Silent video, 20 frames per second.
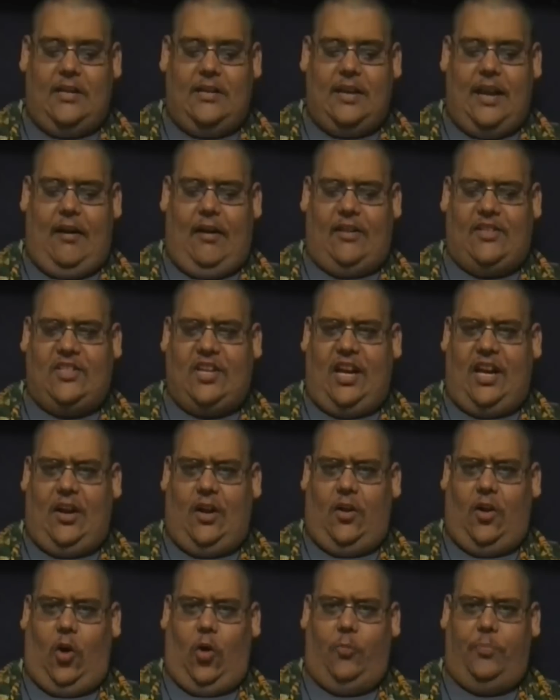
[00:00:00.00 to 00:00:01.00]
Now I just
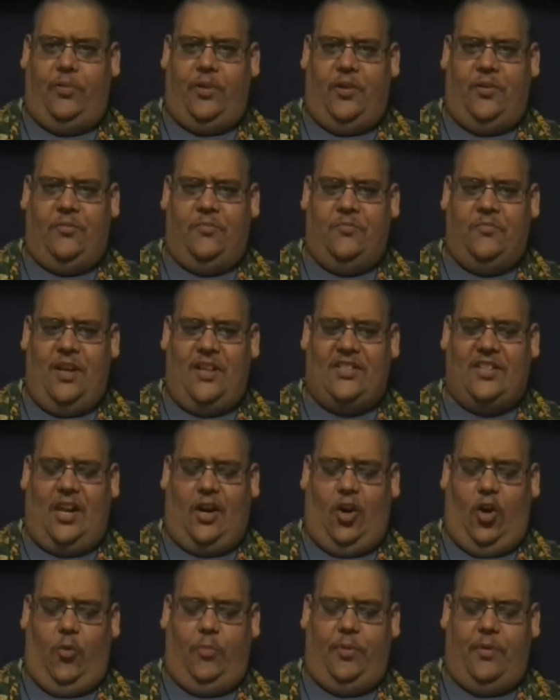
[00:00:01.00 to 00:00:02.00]
gotta hope and
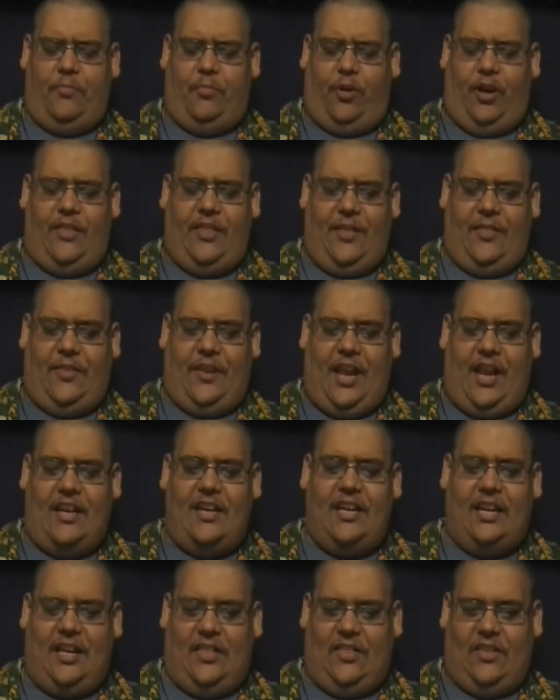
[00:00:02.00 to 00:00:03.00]
pray that the
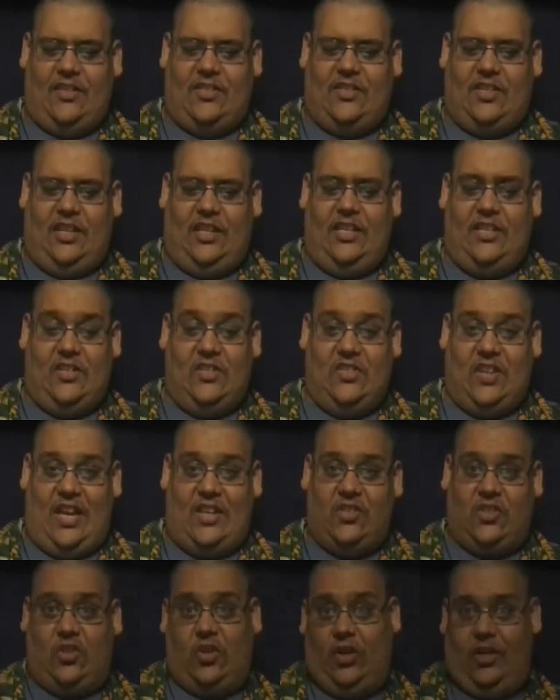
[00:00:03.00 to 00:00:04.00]
ending in this thing is
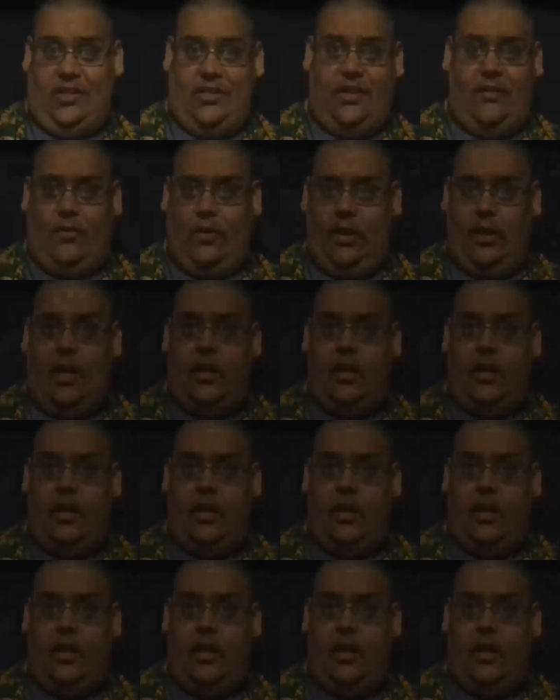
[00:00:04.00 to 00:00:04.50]
as good as everything